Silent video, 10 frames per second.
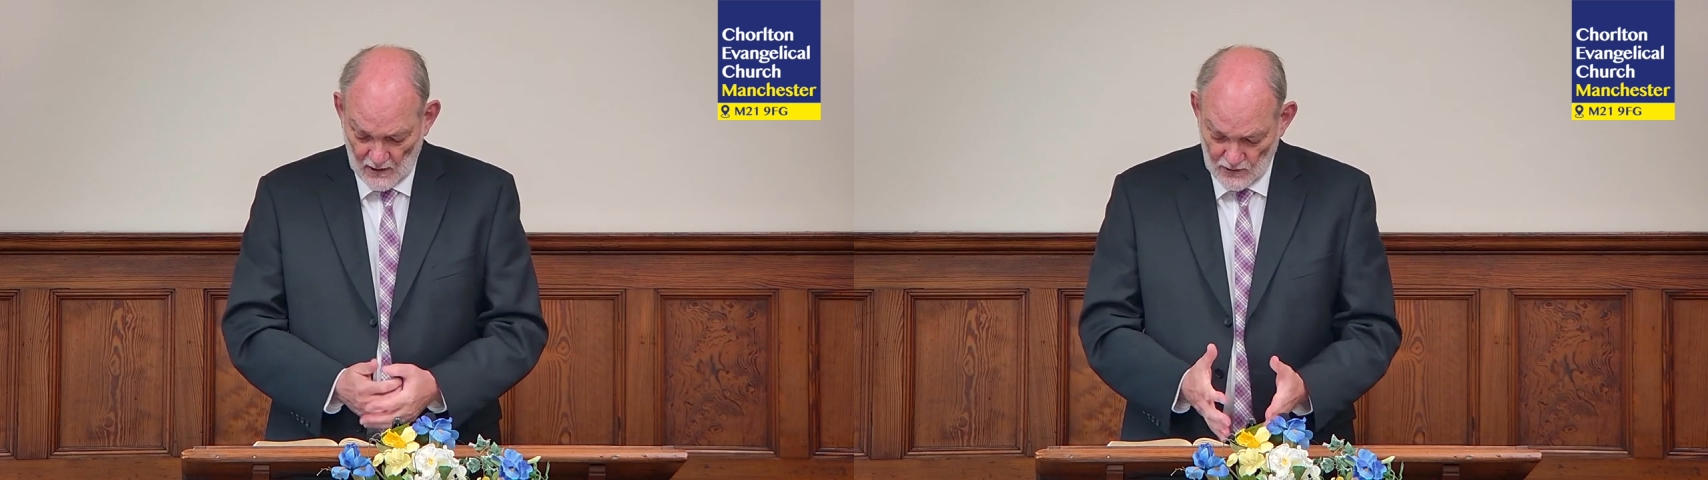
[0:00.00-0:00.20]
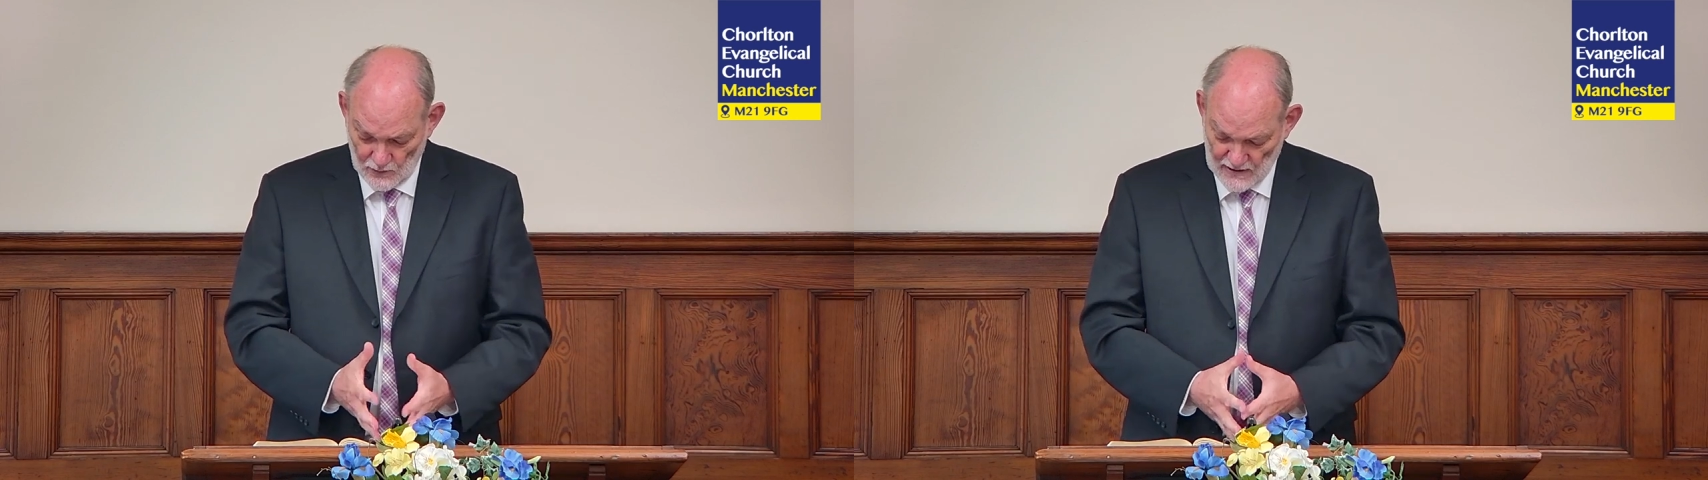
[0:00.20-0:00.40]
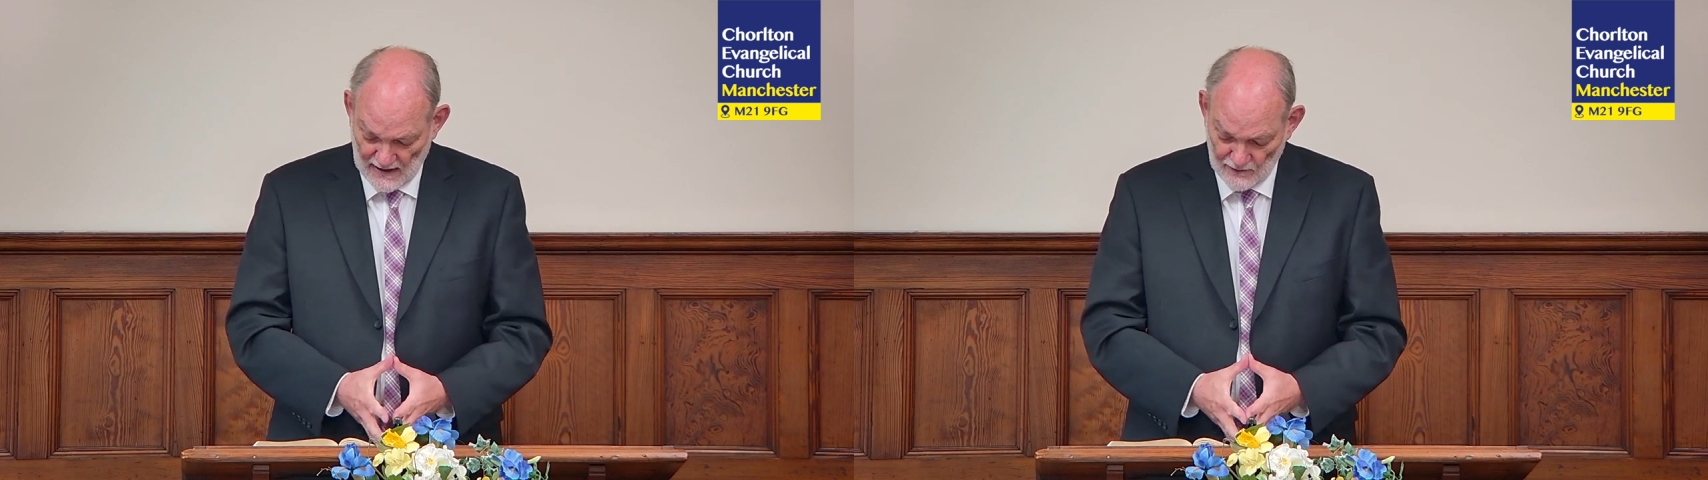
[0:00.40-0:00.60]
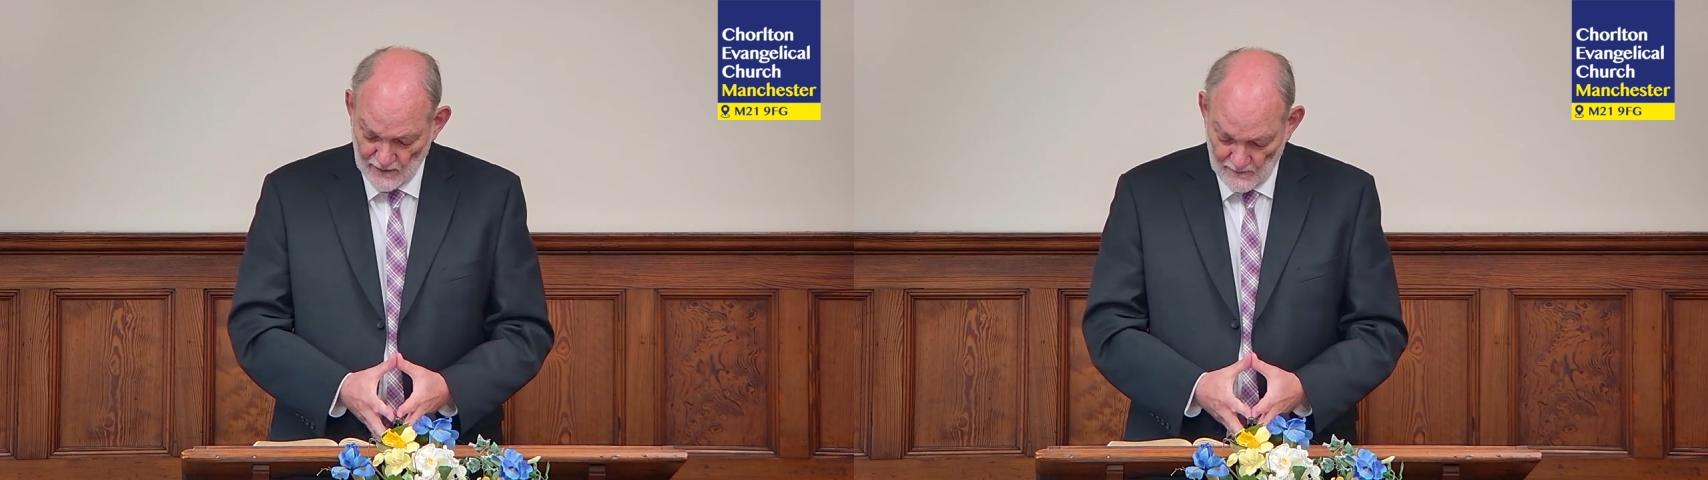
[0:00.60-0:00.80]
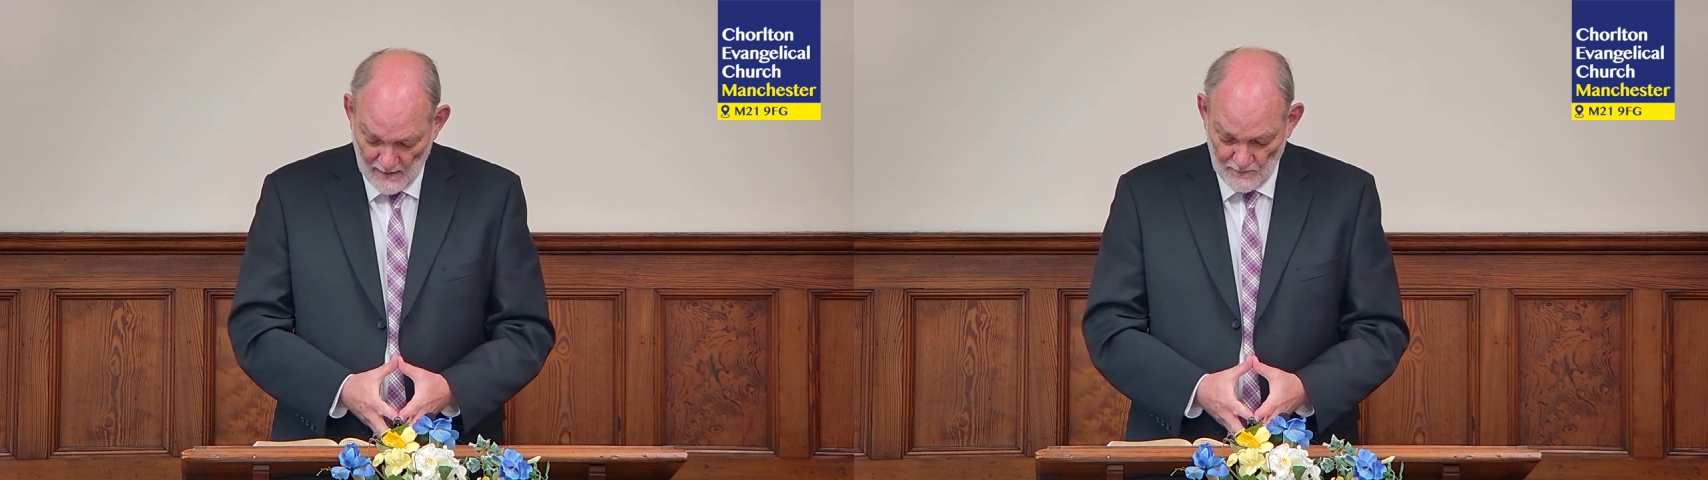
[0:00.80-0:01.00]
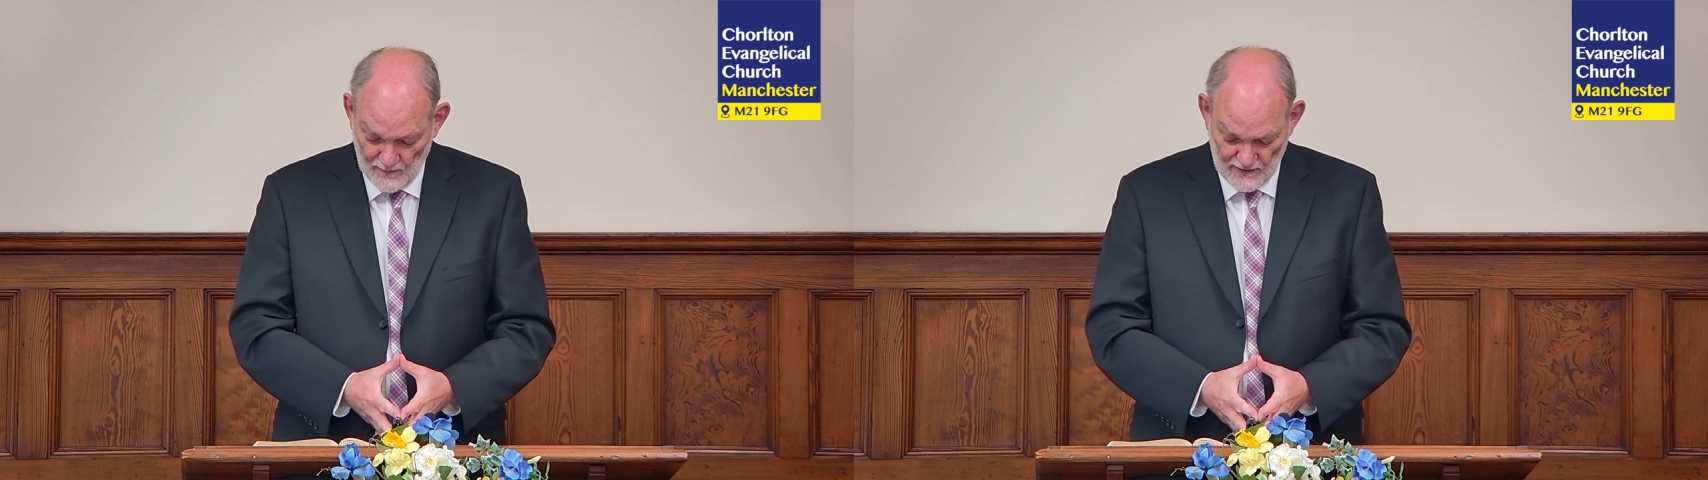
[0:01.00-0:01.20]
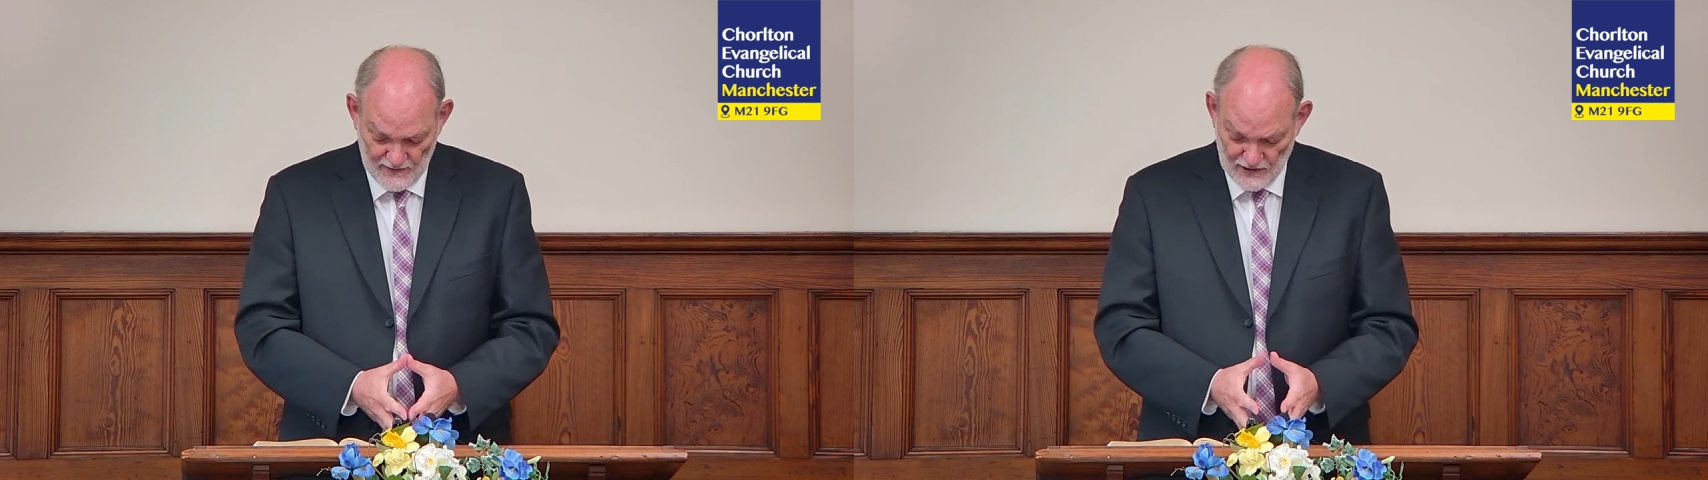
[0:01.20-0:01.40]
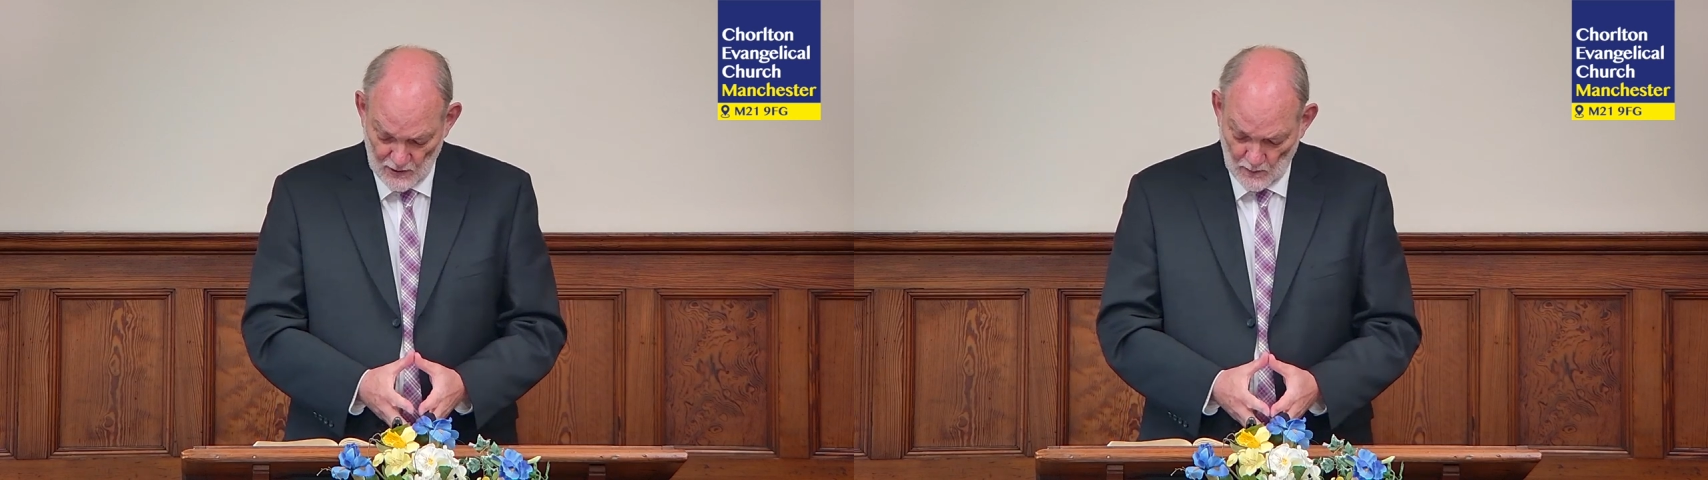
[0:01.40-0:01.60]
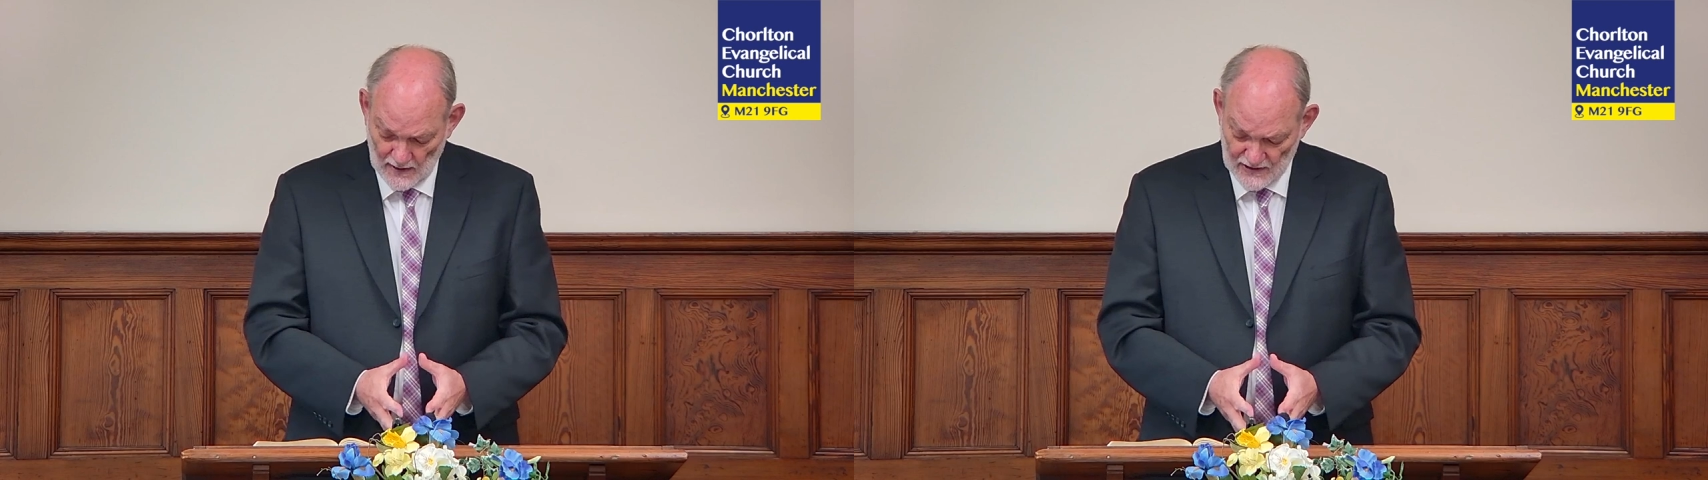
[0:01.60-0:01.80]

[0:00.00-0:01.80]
You shall remember that you were